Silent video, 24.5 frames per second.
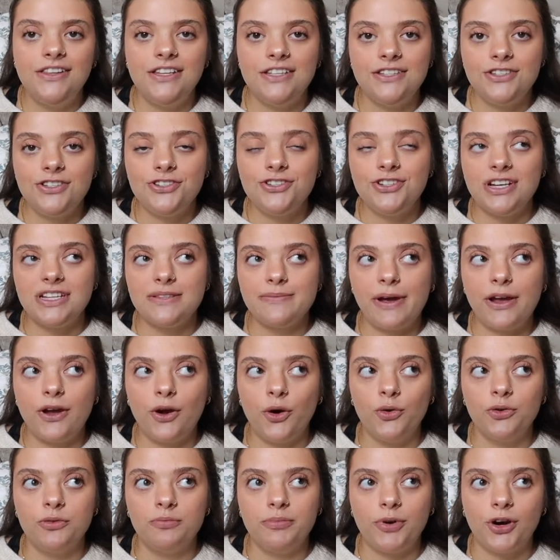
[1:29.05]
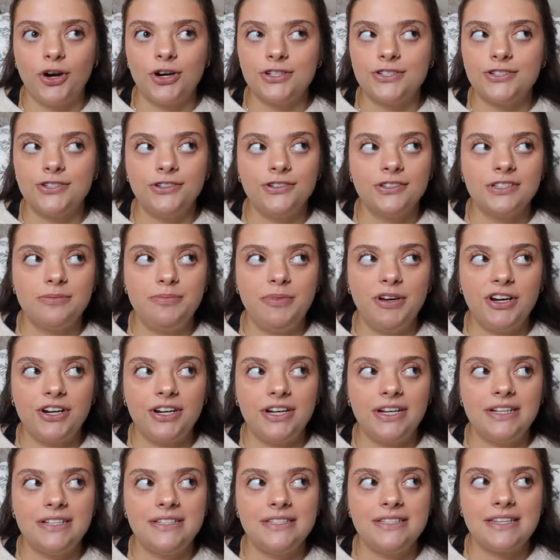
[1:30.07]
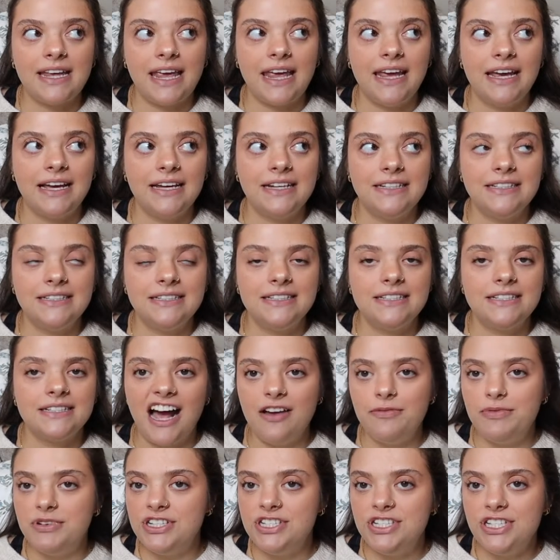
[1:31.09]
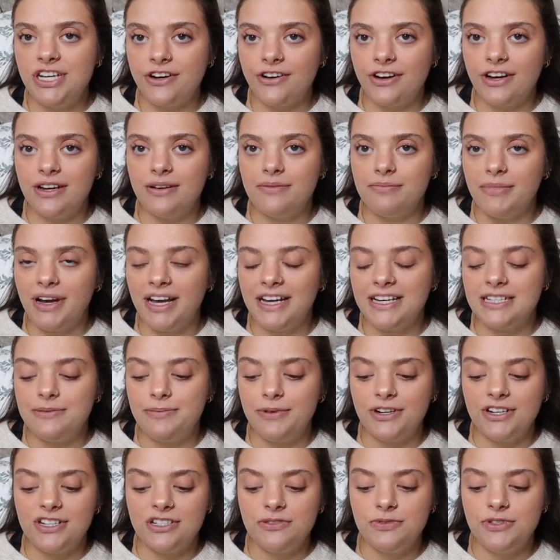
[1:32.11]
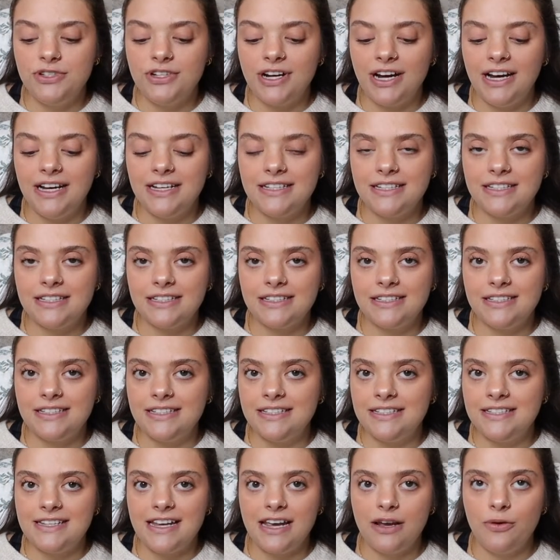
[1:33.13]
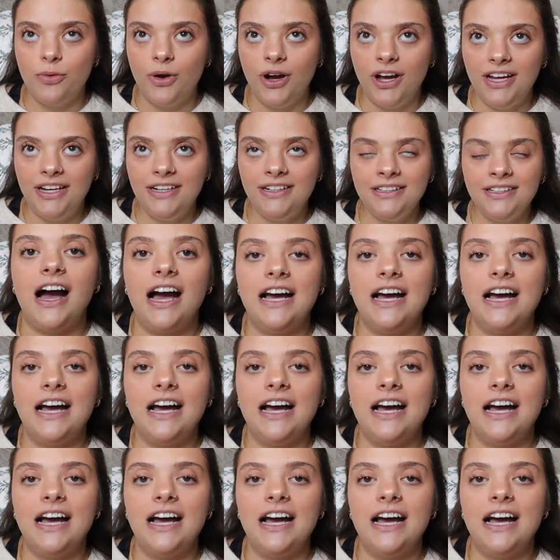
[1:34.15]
This is just my own personal experience, and I've been sharing my experience with you guys since day one.